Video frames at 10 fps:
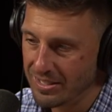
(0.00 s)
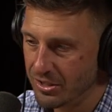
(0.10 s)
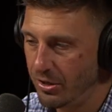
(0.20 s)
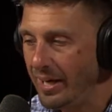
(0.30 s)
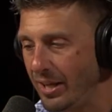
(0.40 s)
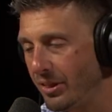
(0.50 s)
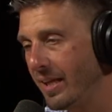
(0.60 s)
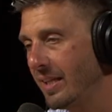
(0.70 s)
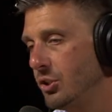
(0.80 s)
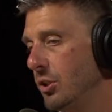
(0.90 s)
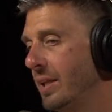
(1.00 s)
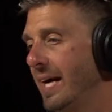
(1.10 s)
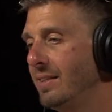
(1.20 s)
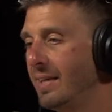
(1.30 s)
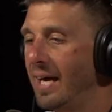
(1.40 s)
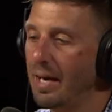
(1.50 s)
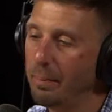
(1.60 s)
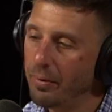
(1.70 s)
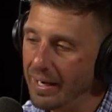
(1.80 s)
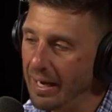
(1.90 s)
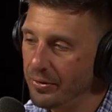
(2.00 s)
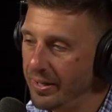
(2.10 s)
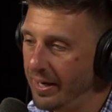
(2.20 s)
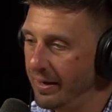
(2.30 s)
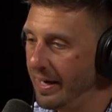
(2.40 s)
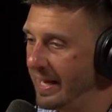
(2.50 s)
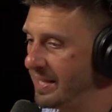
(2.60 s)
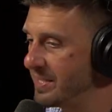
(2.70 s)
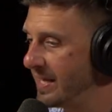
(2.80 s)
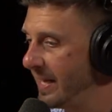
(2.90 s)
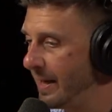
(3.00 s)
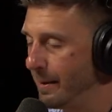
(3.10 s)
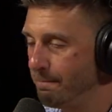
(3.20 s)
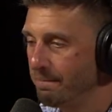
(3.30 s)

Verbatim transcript: Is there anything that you'd like to kind of put out there as um,